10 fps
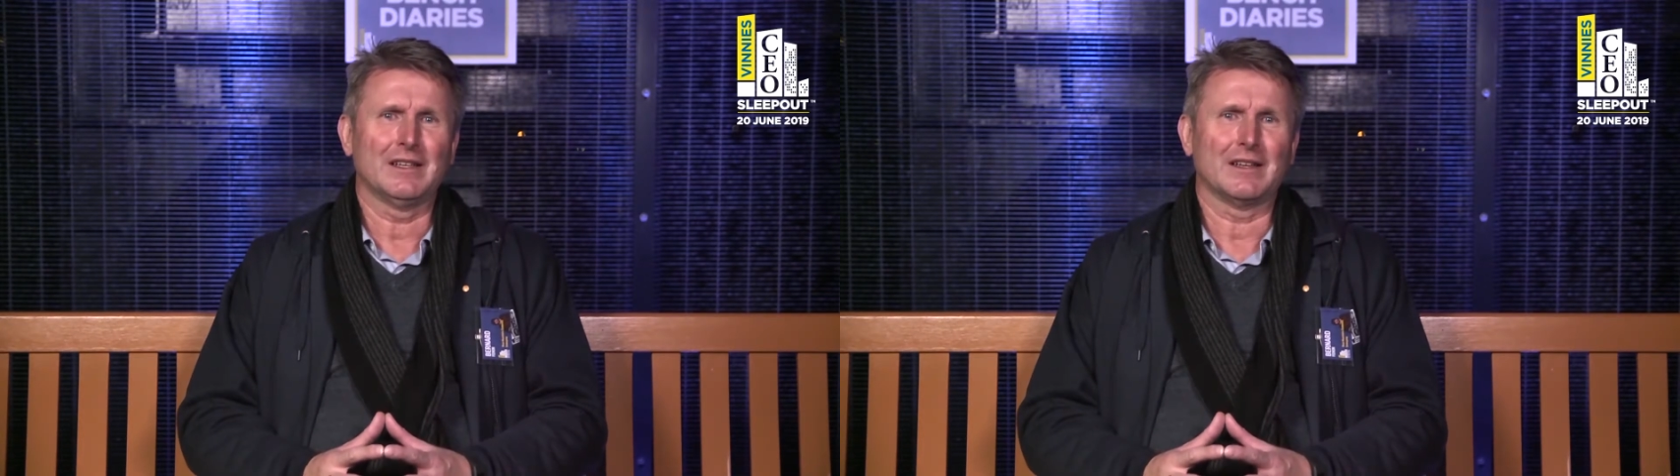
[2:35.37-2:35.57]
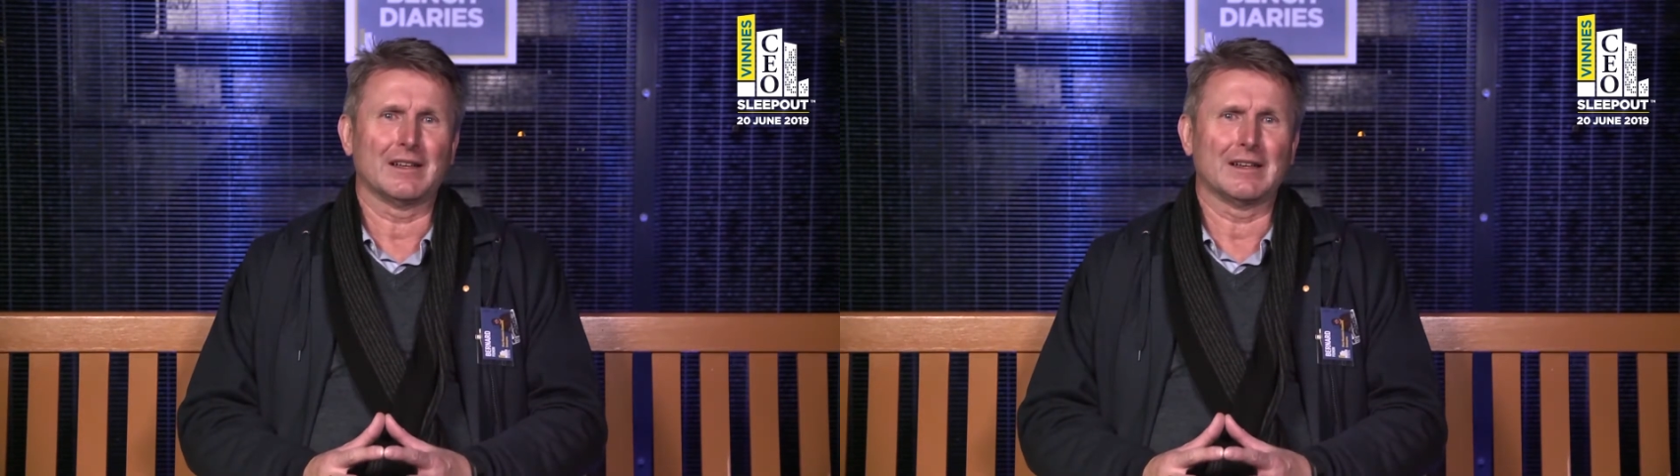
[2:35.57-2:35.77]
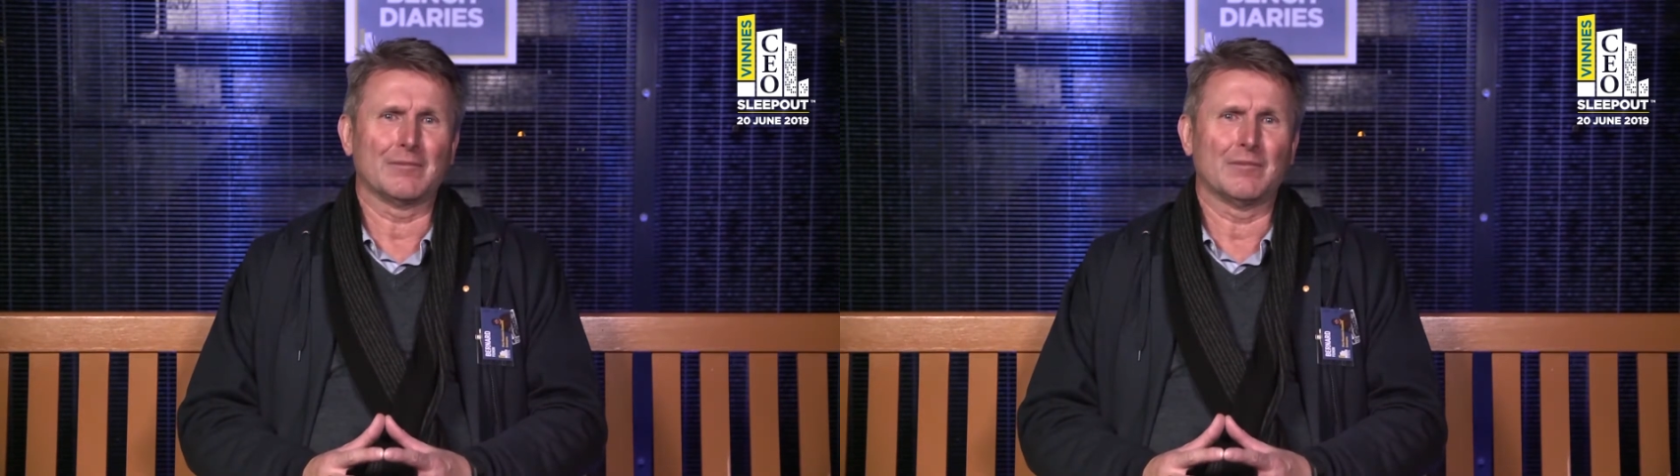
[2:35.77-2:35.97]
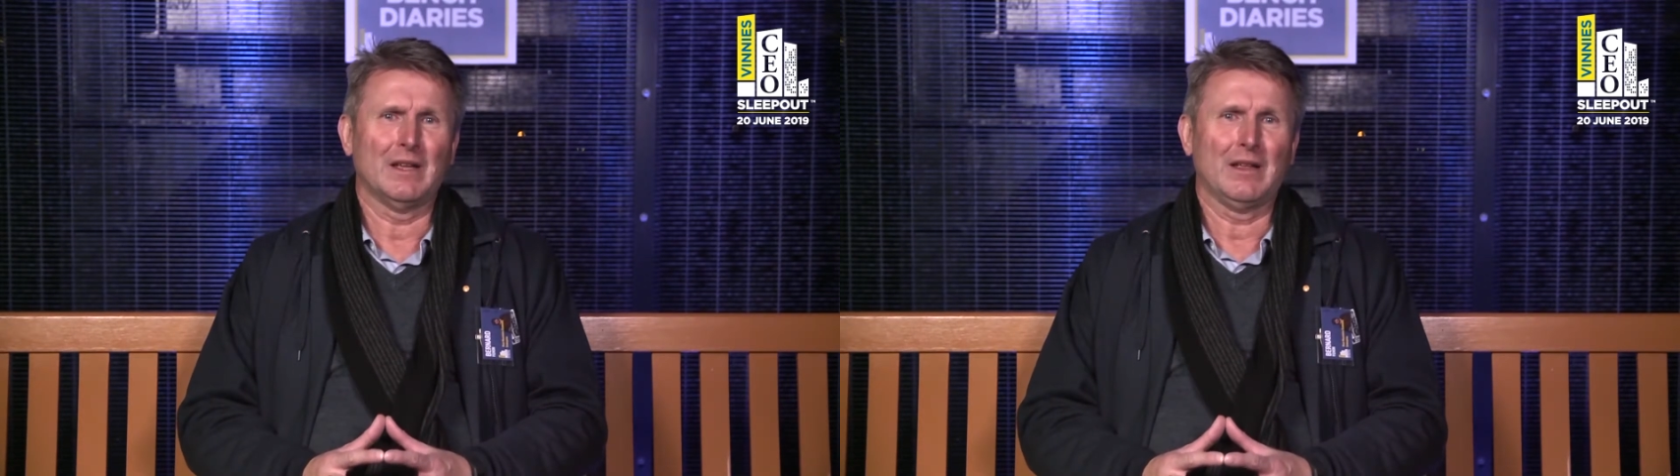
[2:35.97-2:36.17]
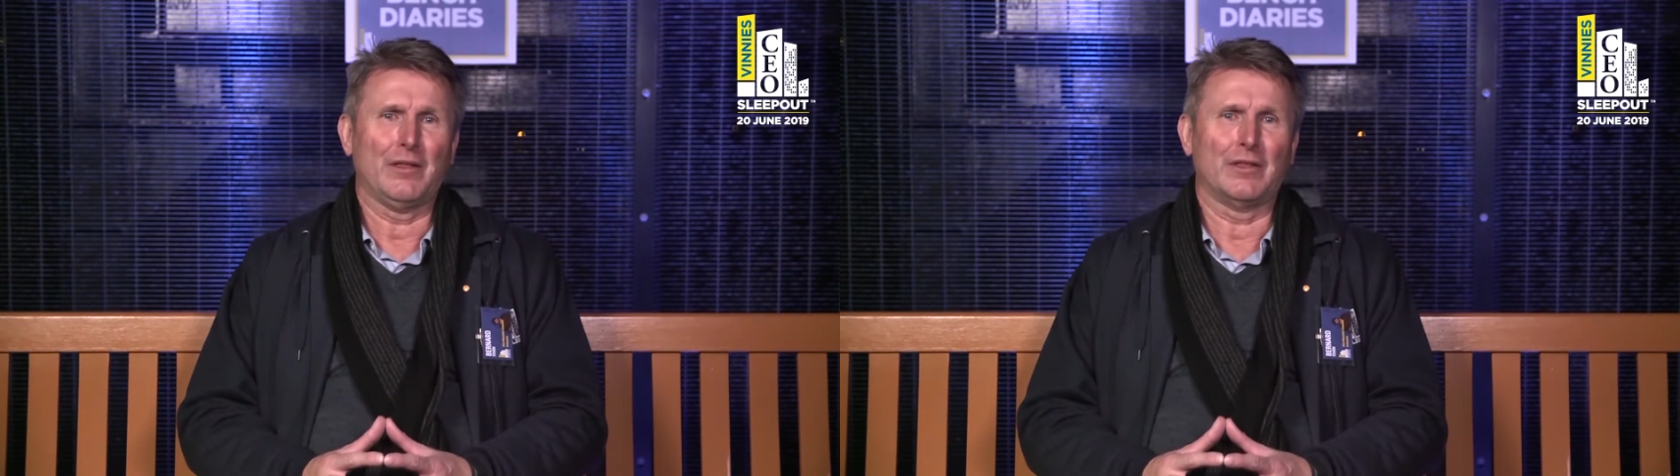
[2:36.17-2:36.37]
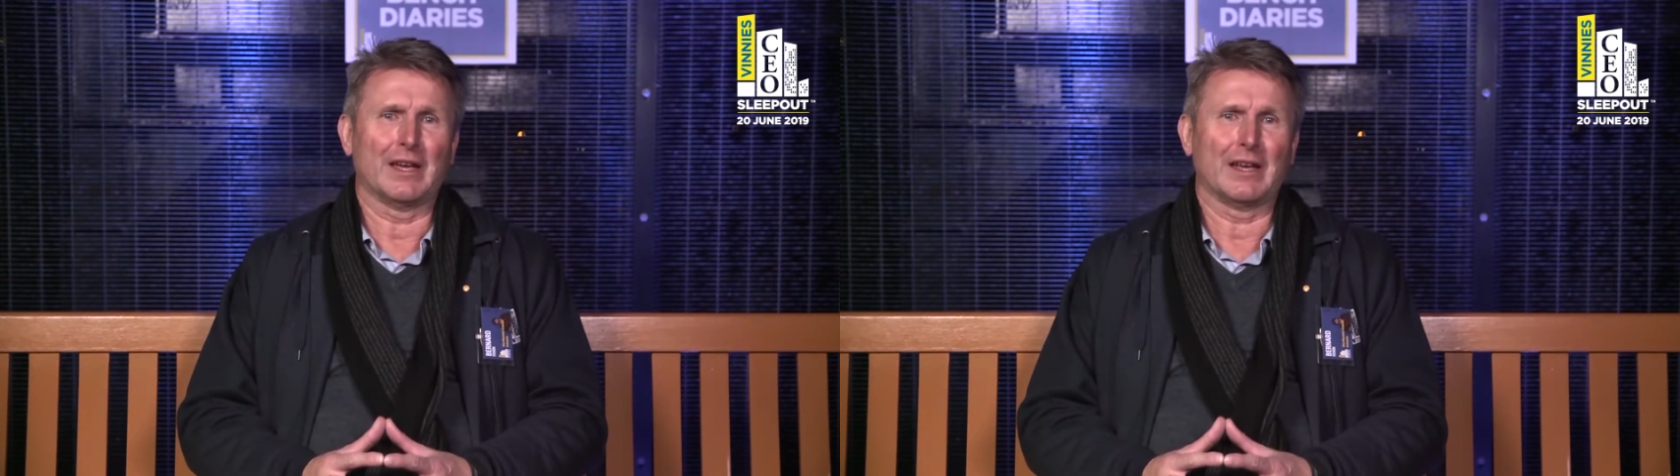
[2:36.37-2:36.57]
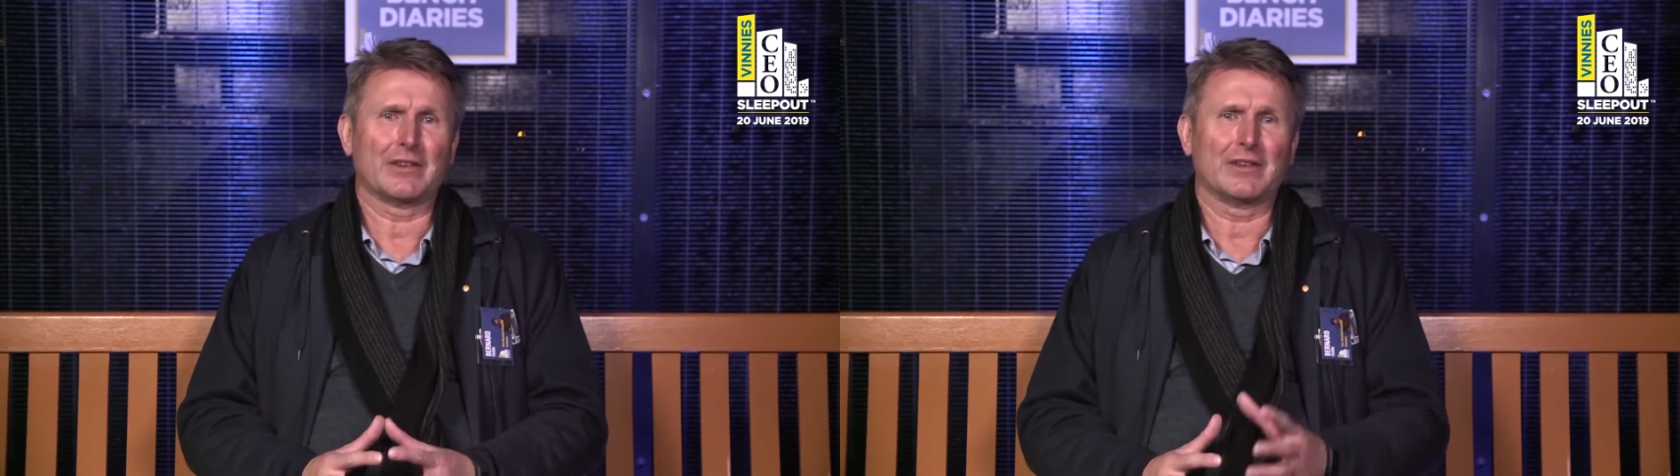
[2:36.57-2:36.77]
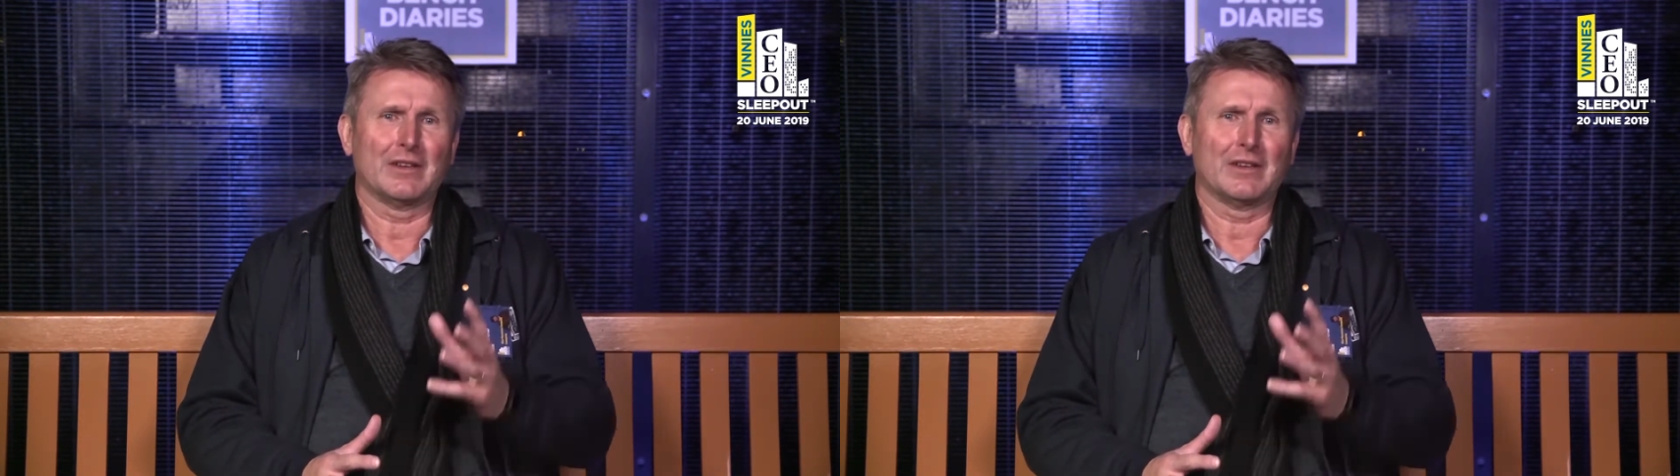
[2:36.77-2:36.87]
that